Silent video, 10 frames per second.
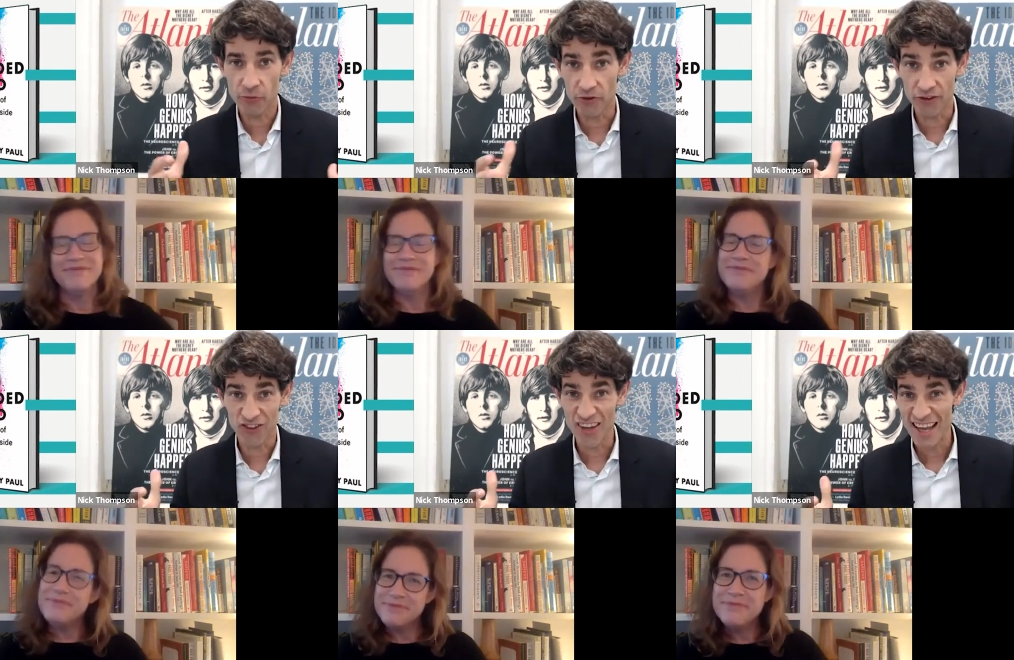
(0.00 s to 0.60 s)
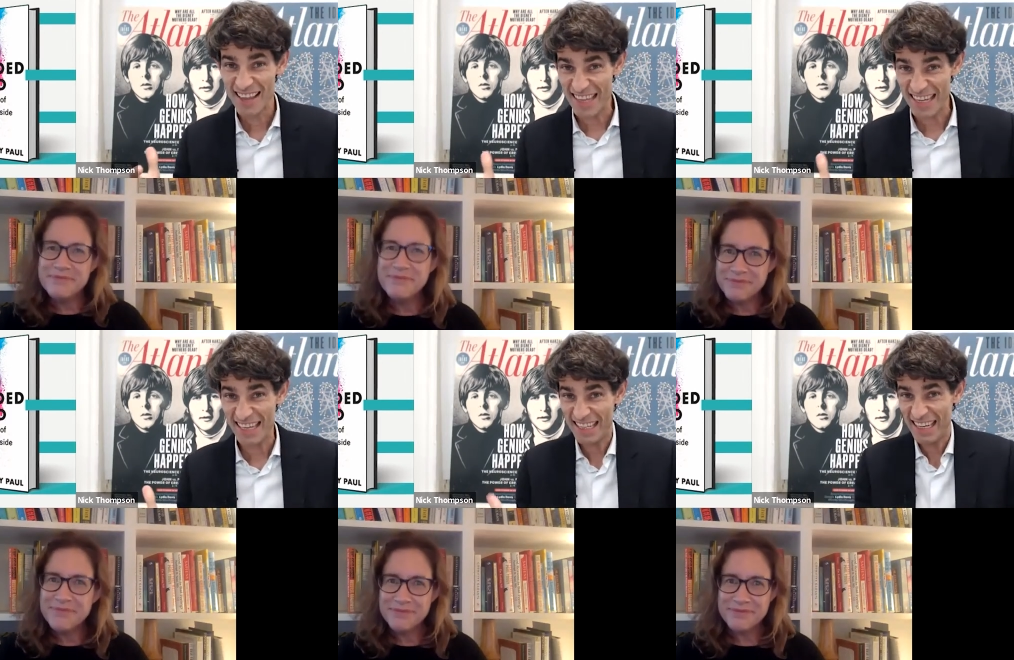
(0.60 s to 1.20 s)
Speaker 1: which is
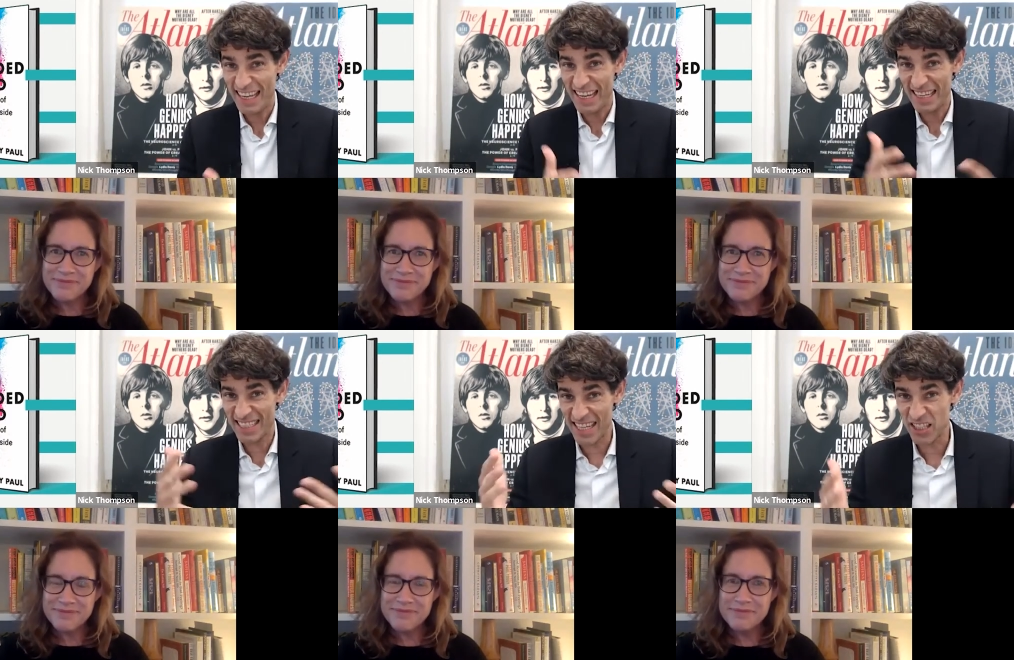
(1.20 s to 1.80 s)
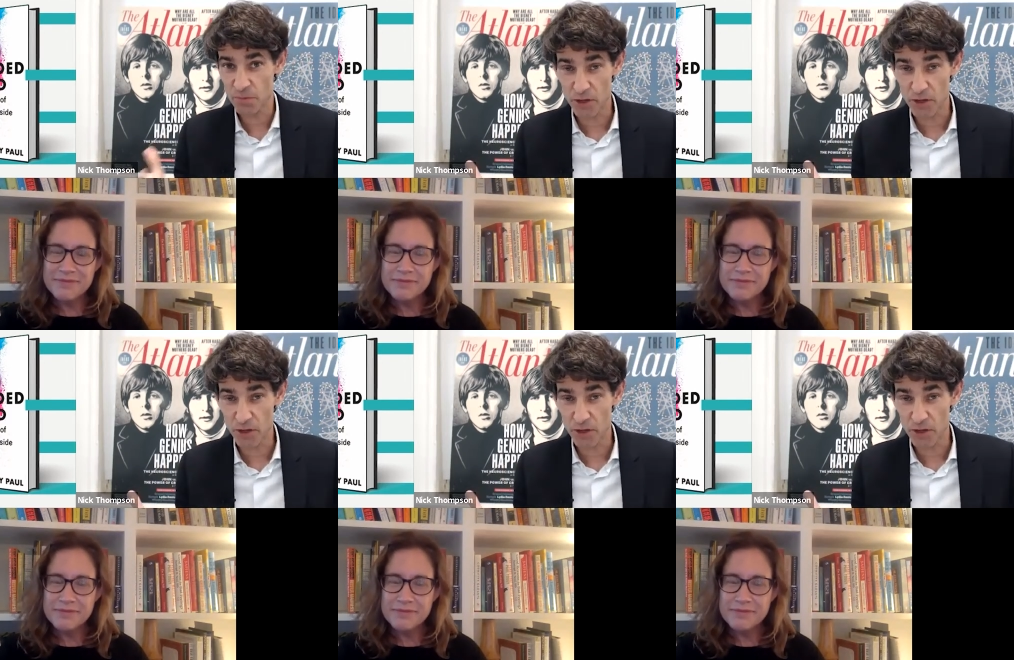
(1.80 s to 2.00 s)
thinking extends